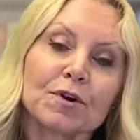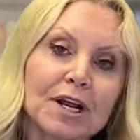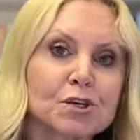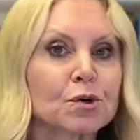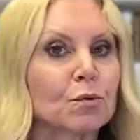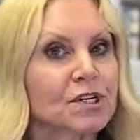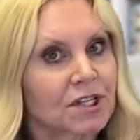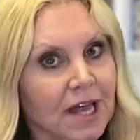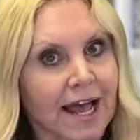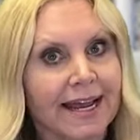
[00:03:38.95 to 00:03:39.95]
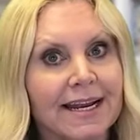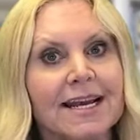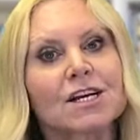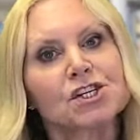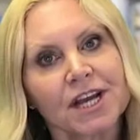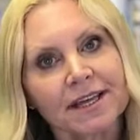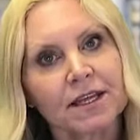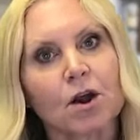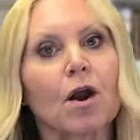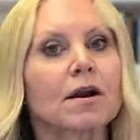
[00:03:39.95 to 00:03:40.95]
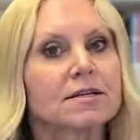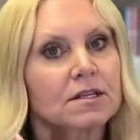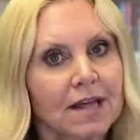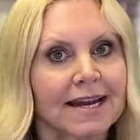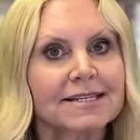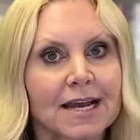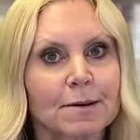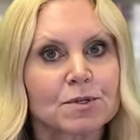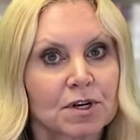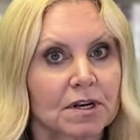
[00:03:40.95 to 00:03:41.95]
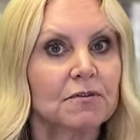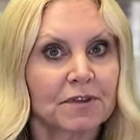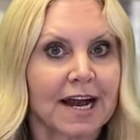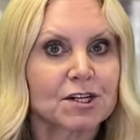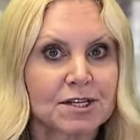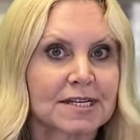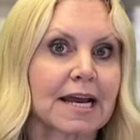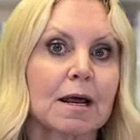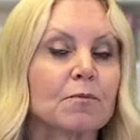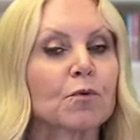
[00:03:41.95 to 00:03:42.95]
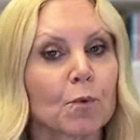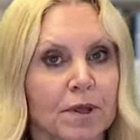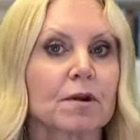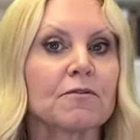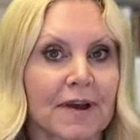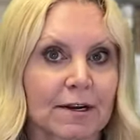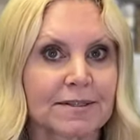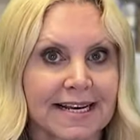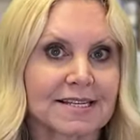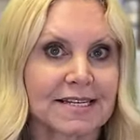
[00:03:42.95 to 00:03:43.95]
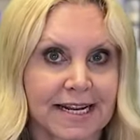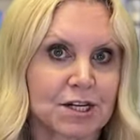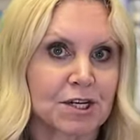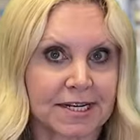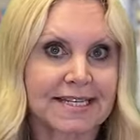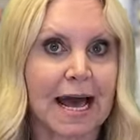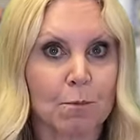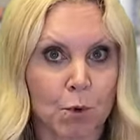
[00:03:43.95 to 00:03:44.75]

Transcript: not sure which line, check the car because a lot of times they're gonna flash a sign up for where their final destination is that